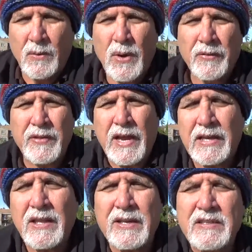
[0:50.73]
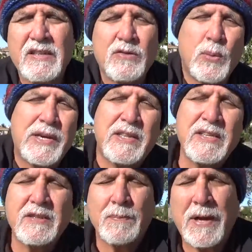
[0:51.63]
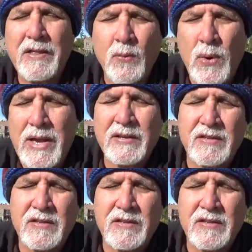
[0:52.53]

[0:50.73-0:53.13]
Well, the headlines this week, this, by the way,